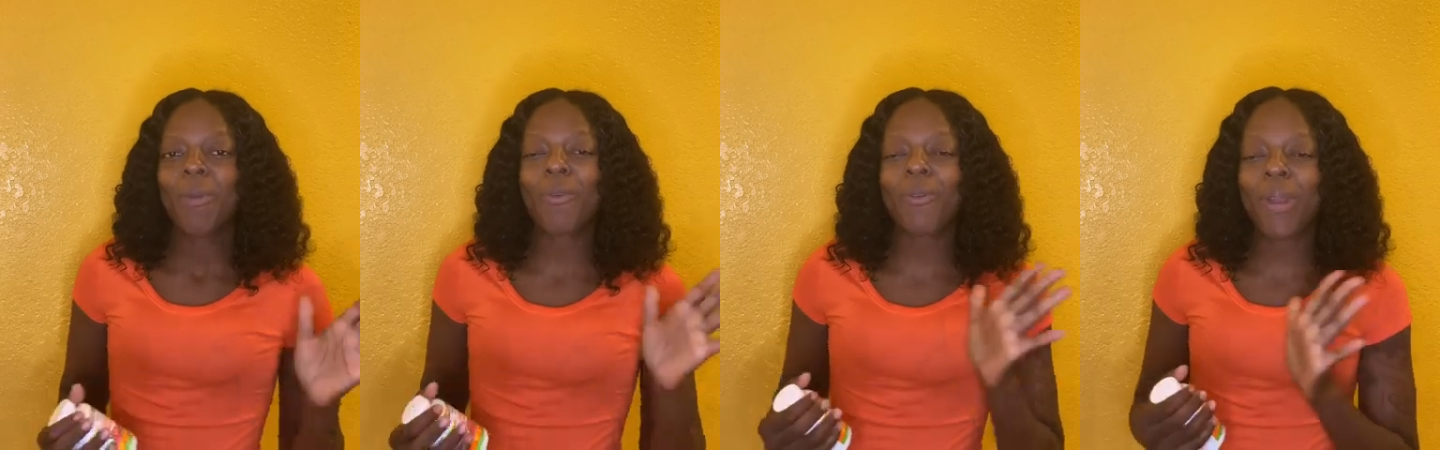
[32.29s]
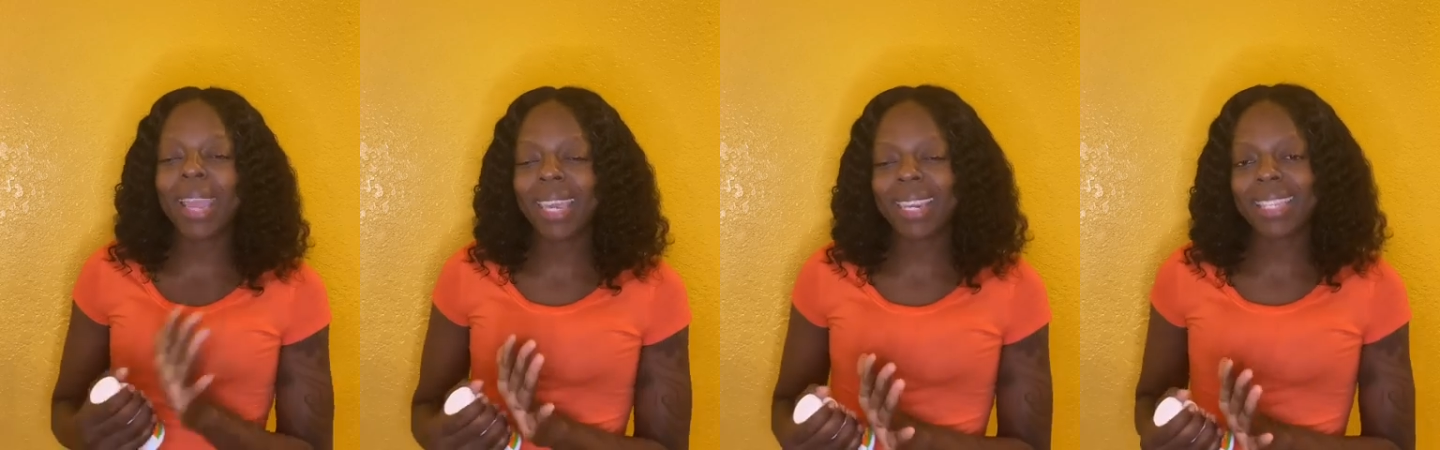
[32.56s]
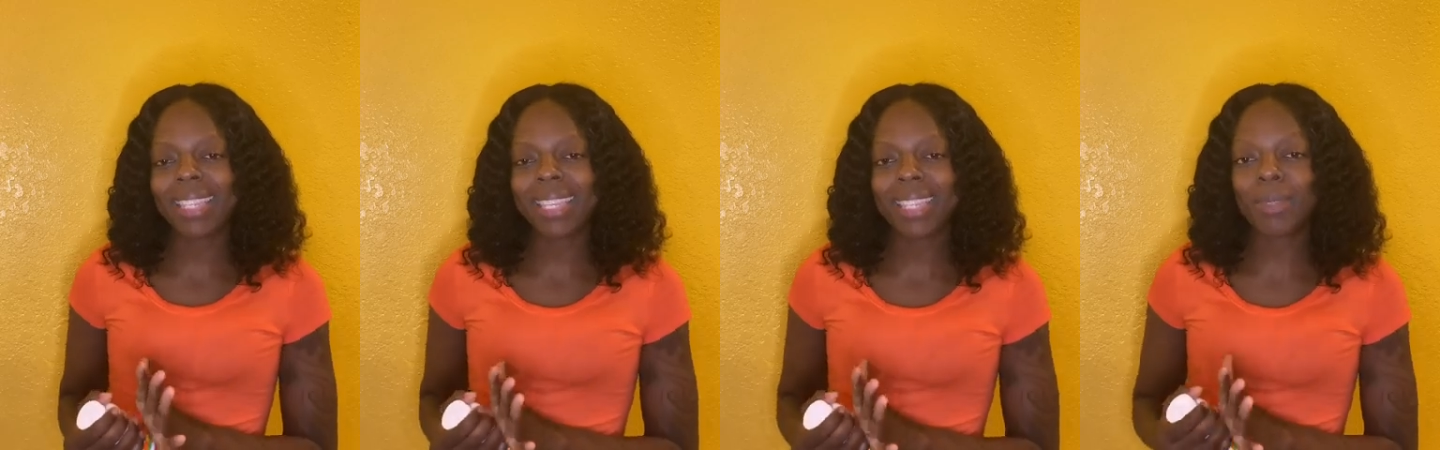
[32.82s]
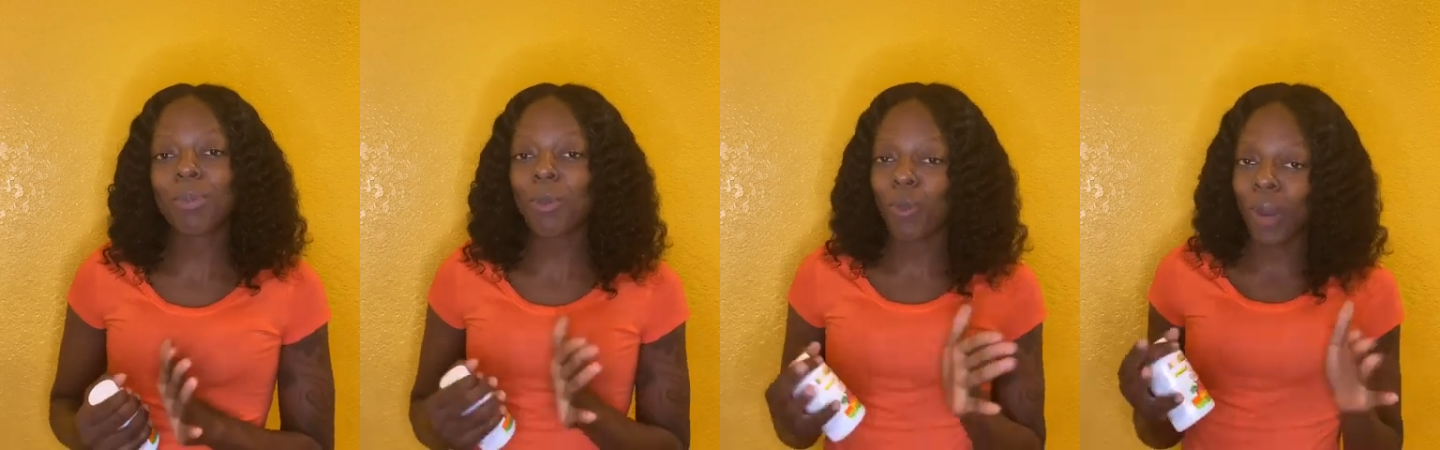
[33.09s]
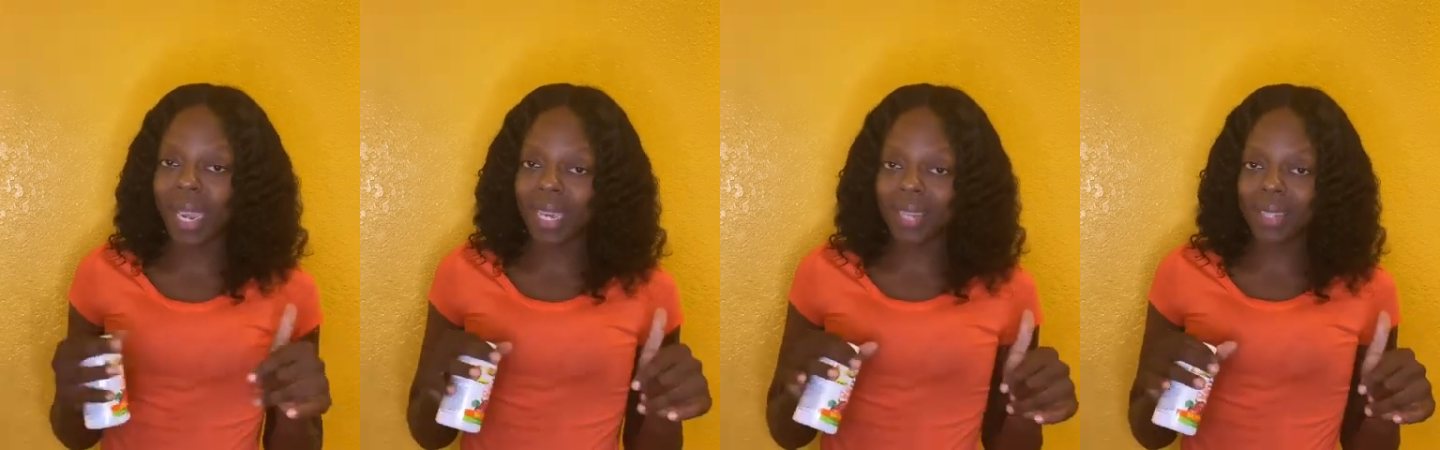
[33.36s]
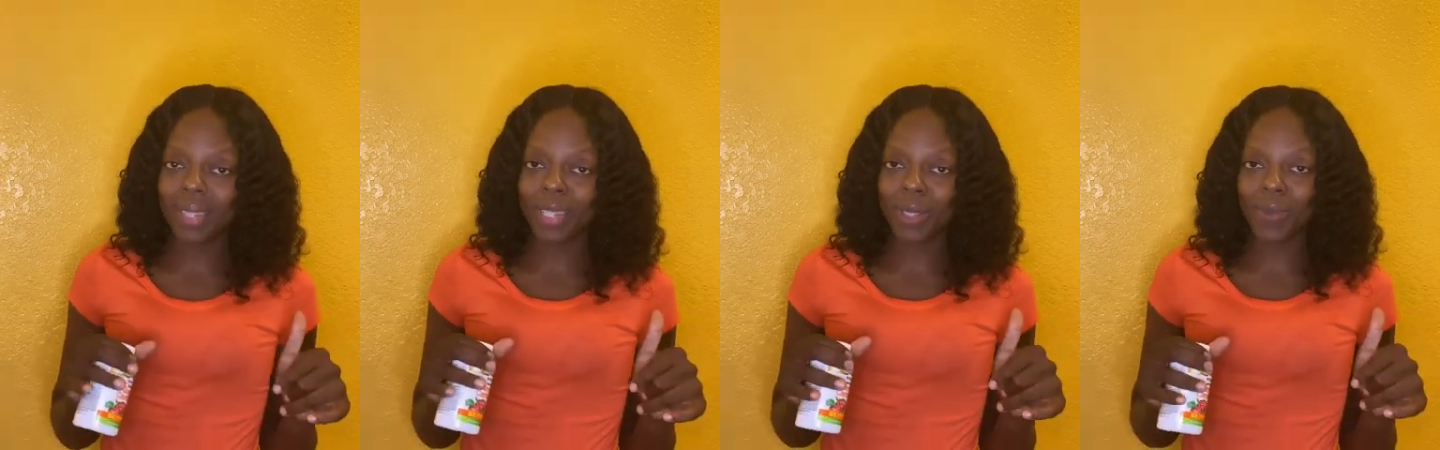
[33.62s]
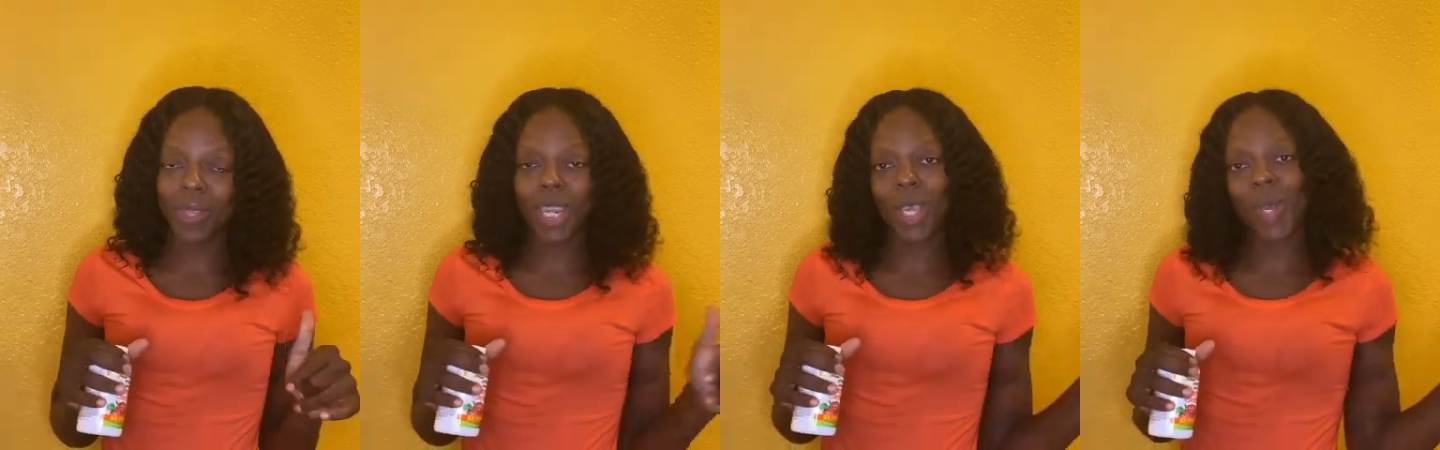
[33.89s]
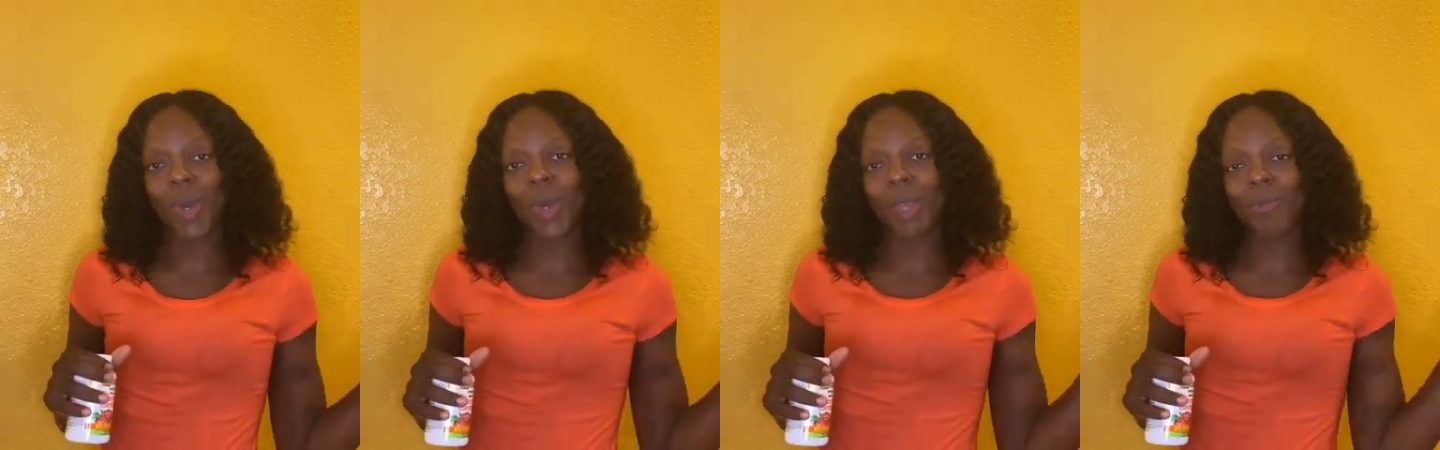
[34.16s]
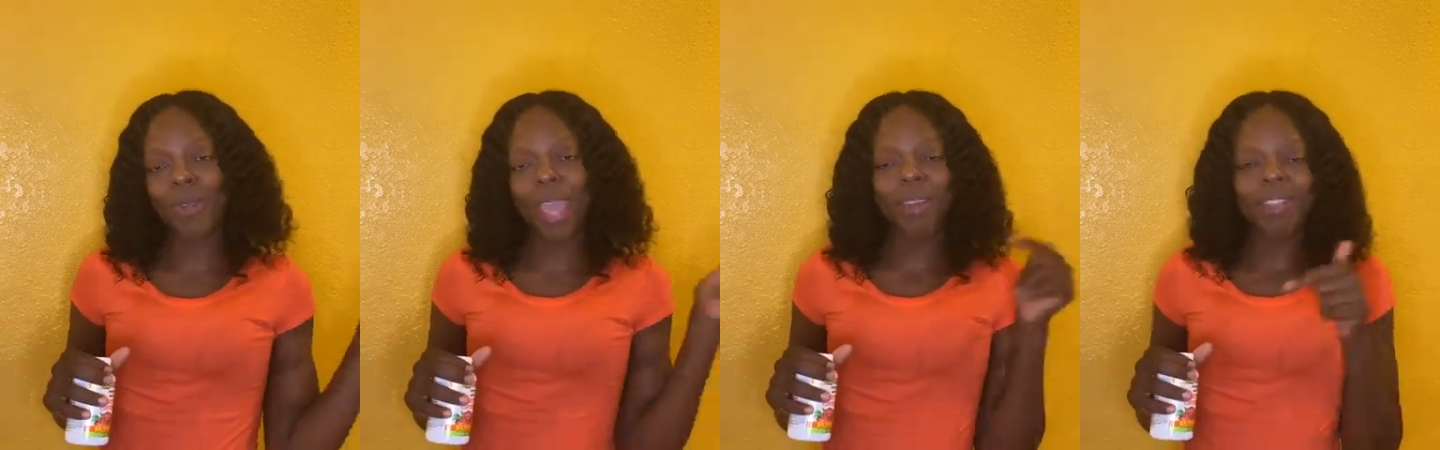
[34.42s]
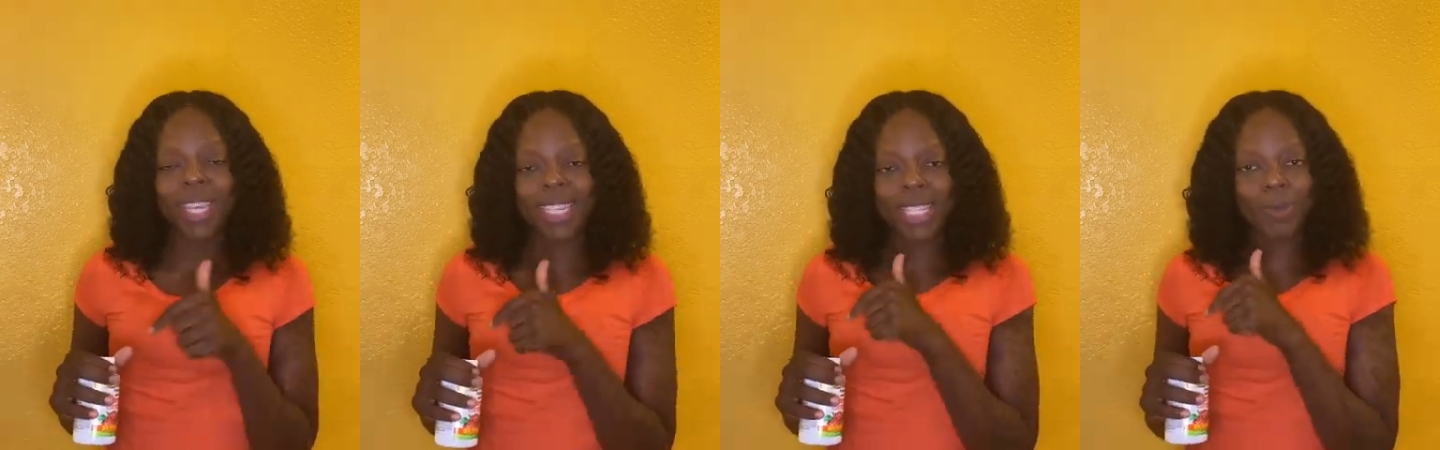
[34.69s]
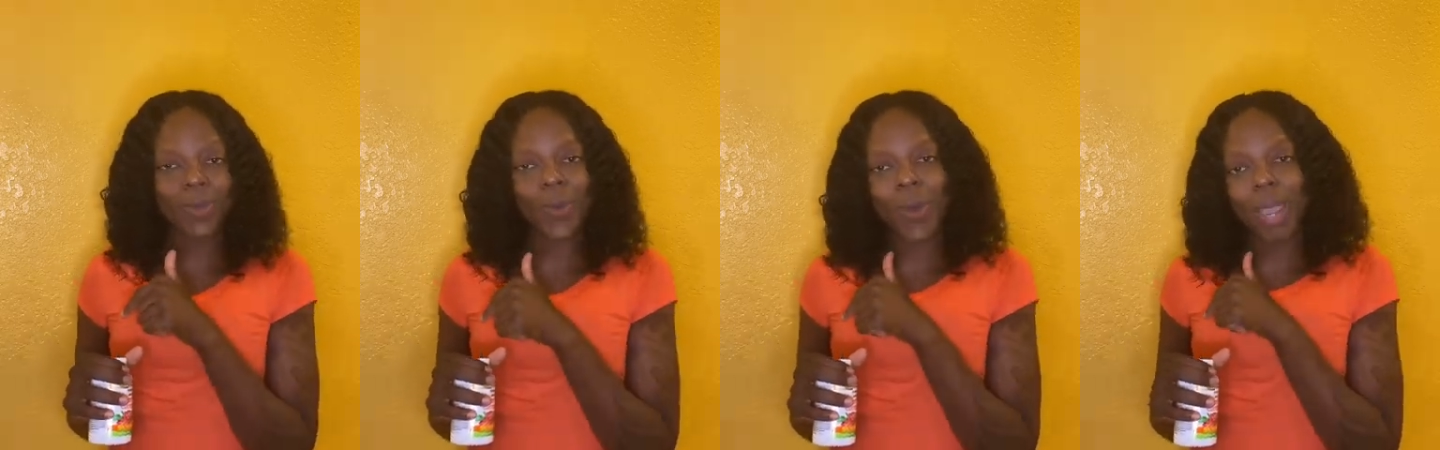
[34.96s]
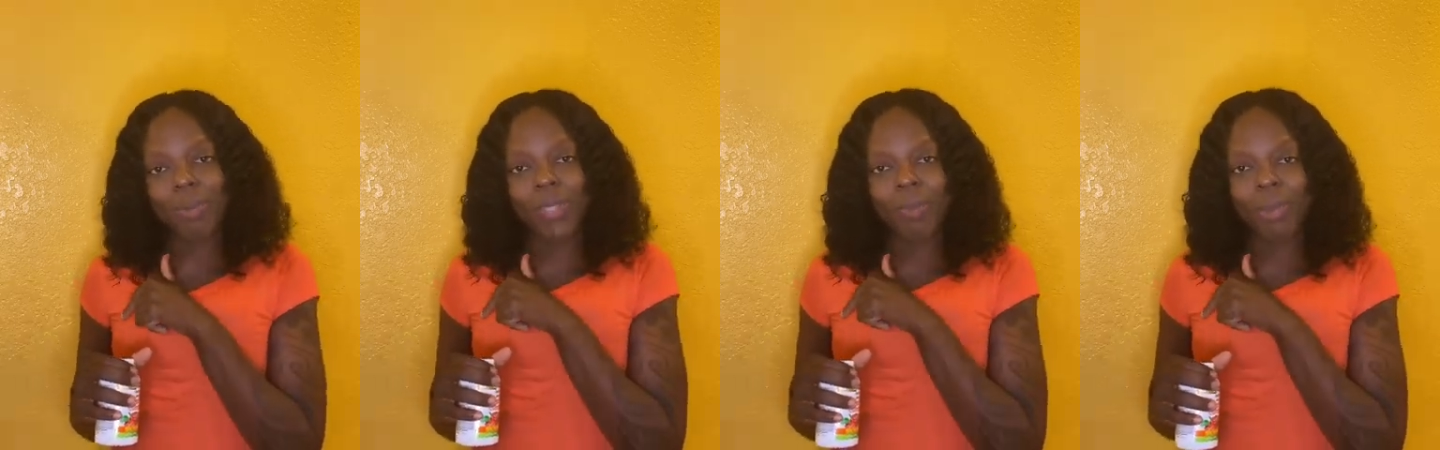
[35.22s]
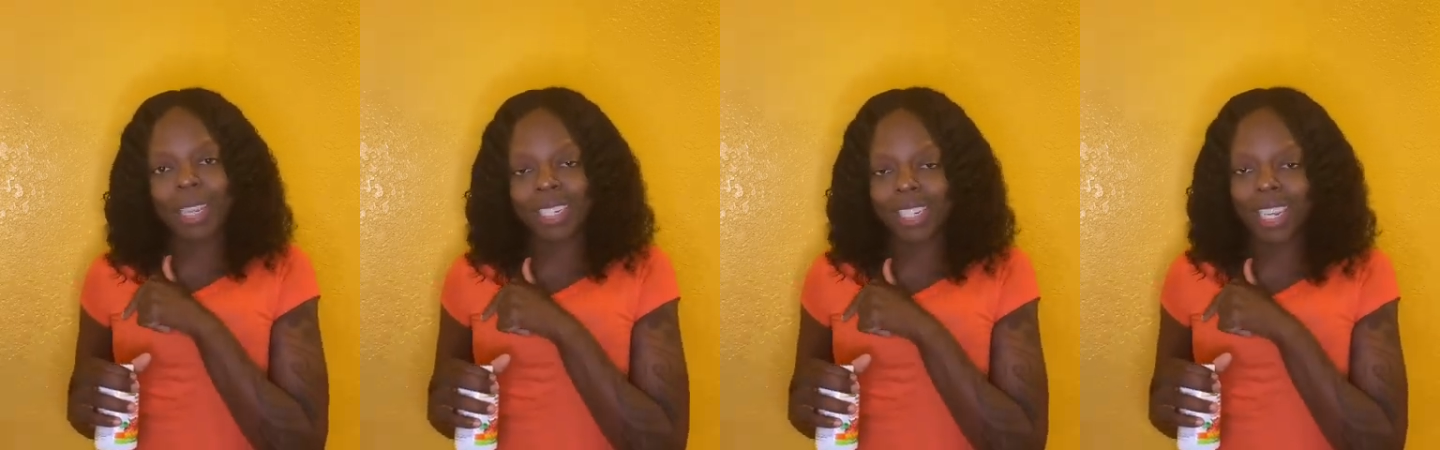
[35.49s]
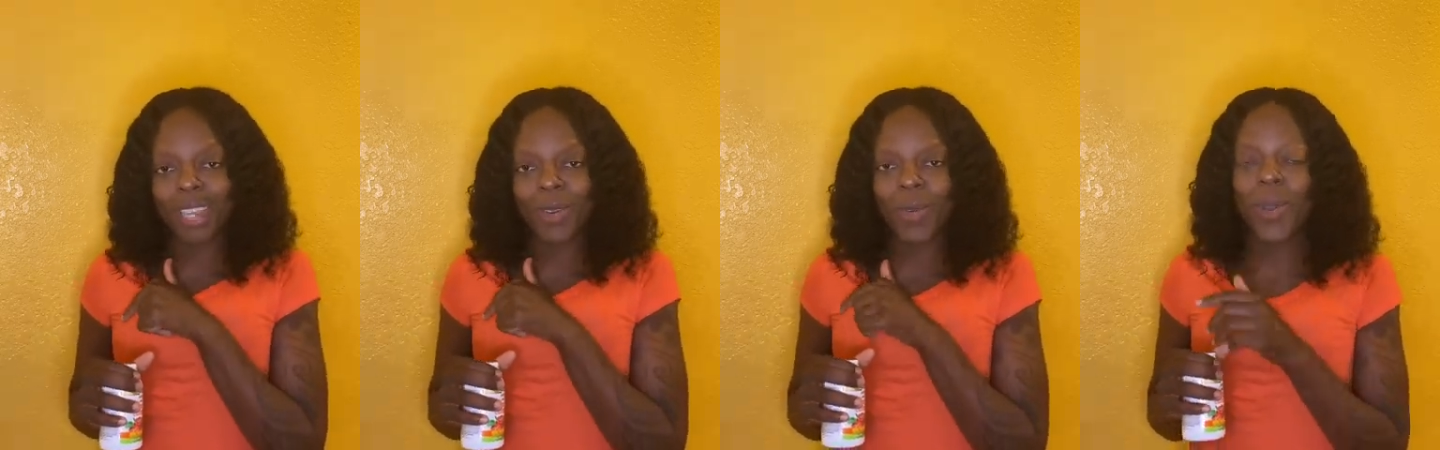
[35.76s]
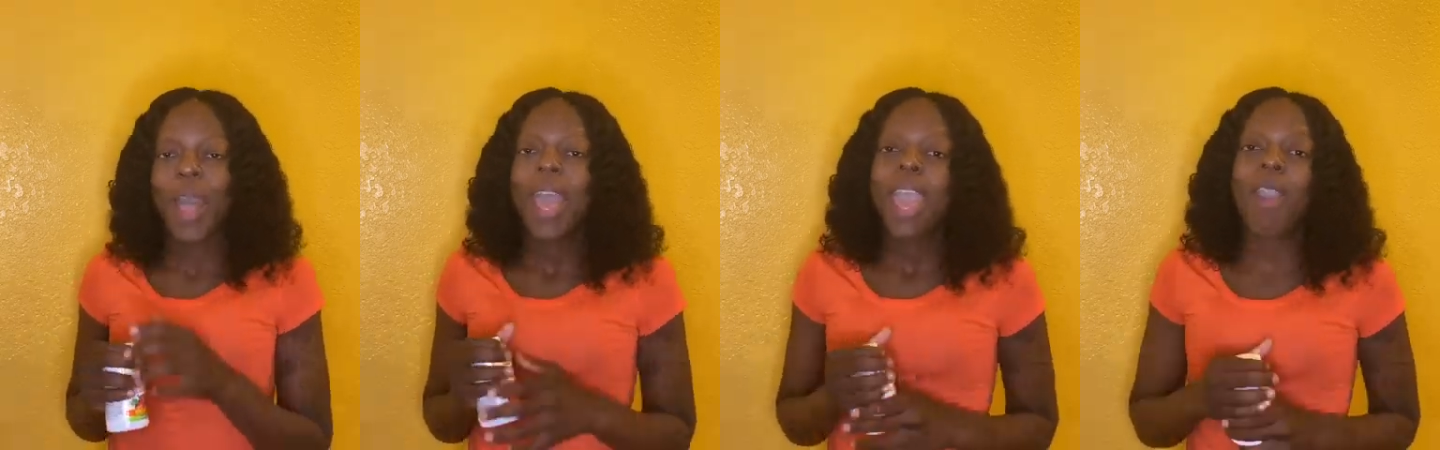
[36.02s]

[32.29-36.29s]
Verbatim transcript: before I get into this, before I get into this video, if you have yet subscribed to my channel,